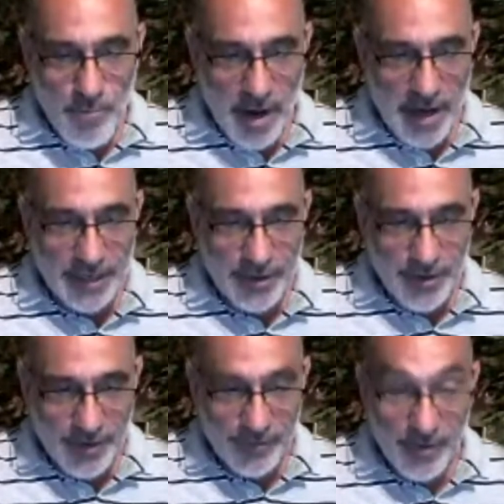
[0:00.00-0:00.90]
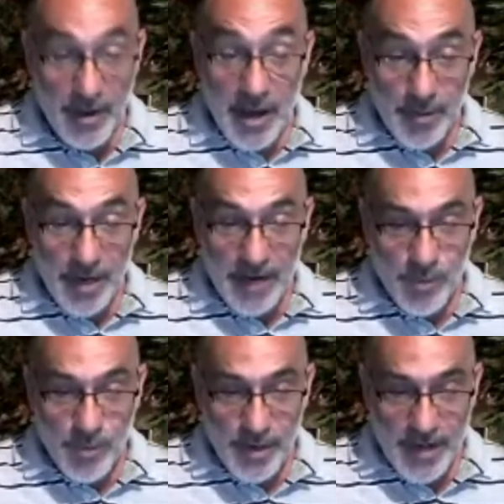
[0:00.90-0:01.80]
my goodness. I'm going to have
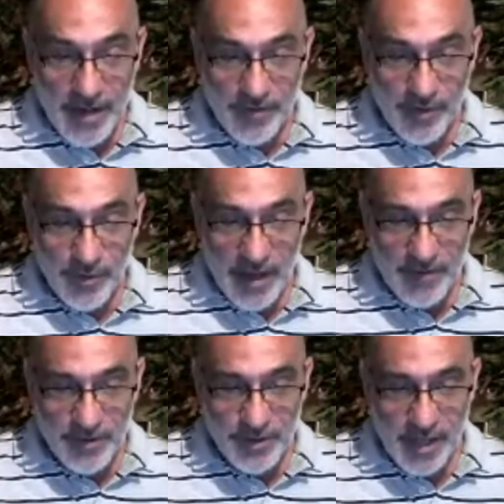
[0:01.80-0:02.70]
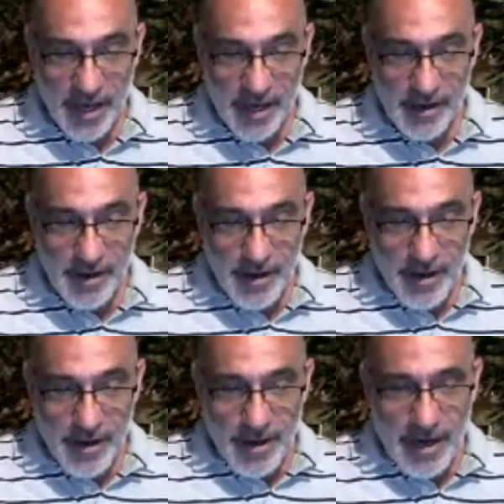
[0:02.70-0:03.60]
to read that and see what they have to say.
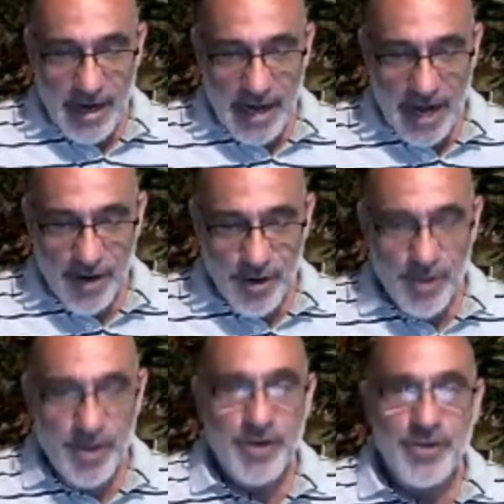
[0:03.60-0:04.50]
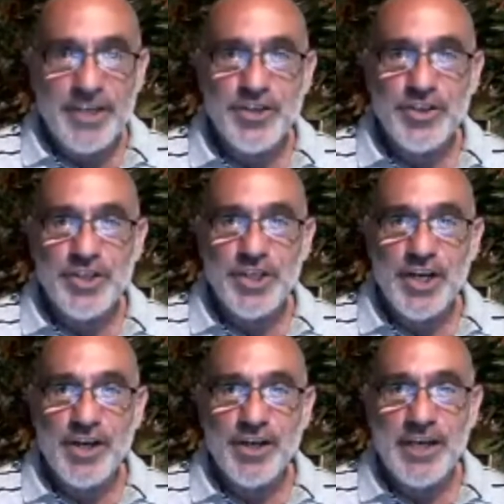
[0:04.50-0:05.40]
I don't know that it'll
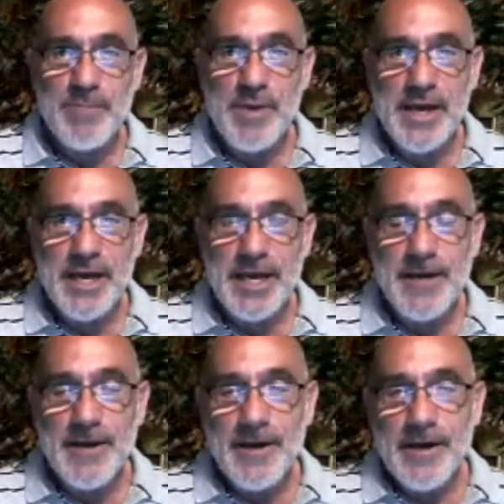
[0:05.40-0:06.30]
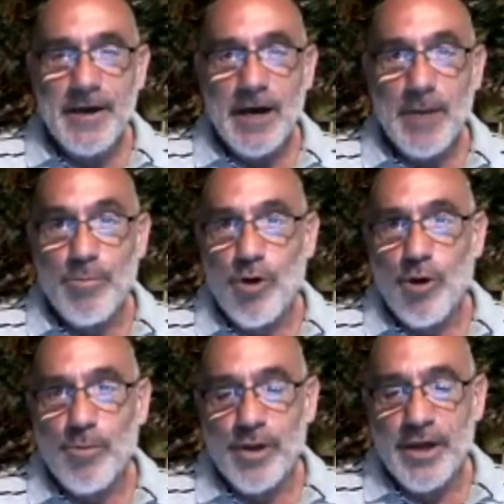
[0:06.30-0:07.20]
necessarily be
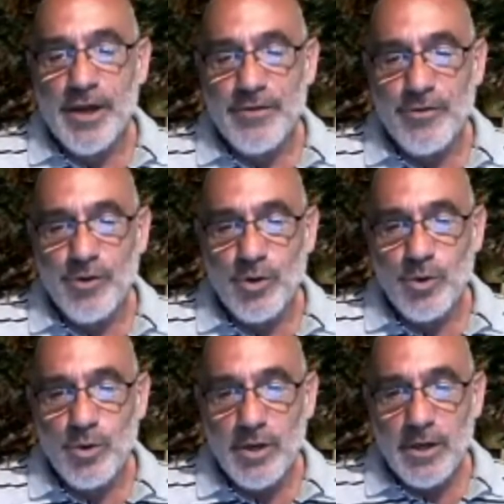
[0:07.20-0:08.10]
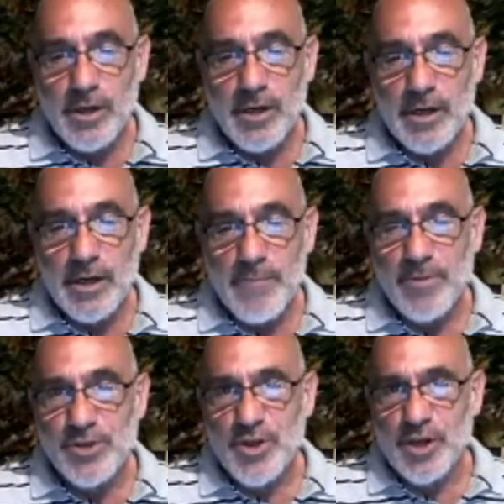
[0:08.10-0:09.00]
appropriate to
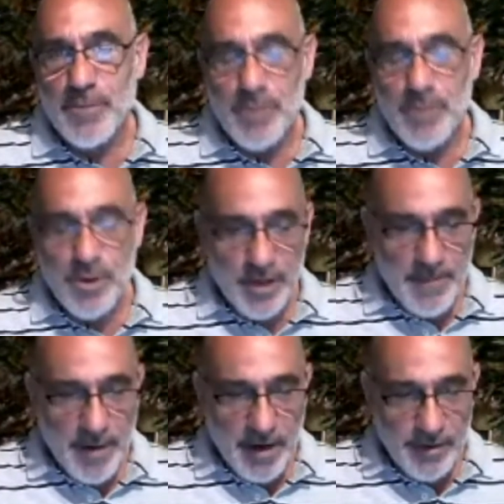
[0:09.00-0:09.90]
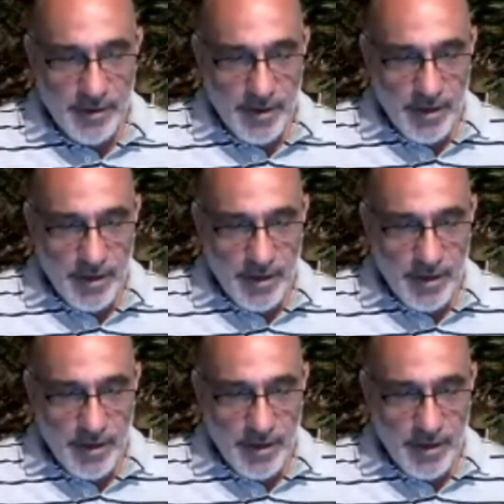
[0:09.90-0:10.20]
members of the community, but